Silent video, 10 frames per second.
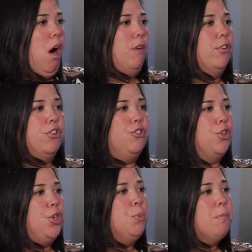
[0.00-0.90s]
Offers. So
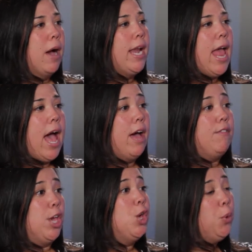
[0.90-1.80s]
you might have
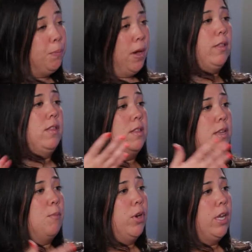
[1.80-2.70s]
a coupon that
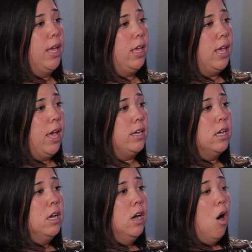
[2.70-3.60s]
someone can get
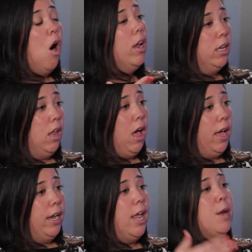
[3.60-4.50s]

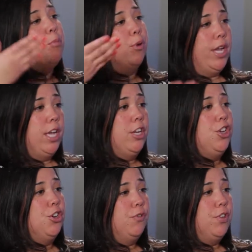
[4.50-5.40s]
online and bring
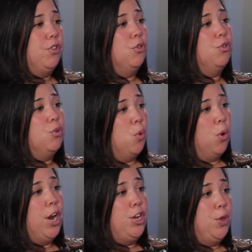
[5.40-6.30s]
into your physical
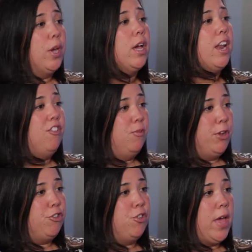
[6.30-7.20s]
store, and you can kind of
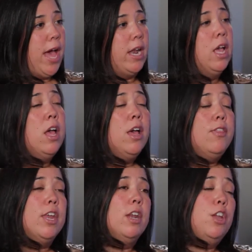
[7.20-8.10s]
measure that.
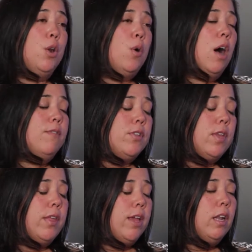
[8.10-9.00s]
Then, obviously,
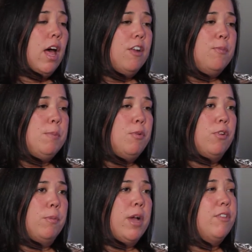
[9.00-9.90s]
I think a lot of people
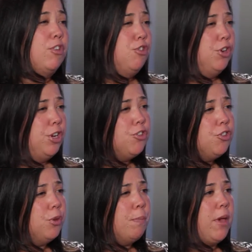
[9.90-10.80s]
from kind of the
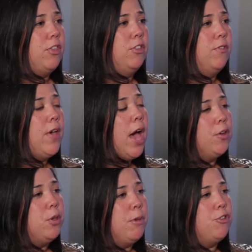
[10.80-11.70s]
traditional methods of how
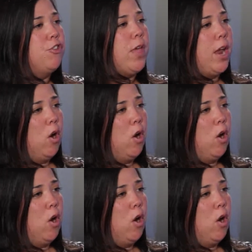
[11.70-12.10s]
you measure that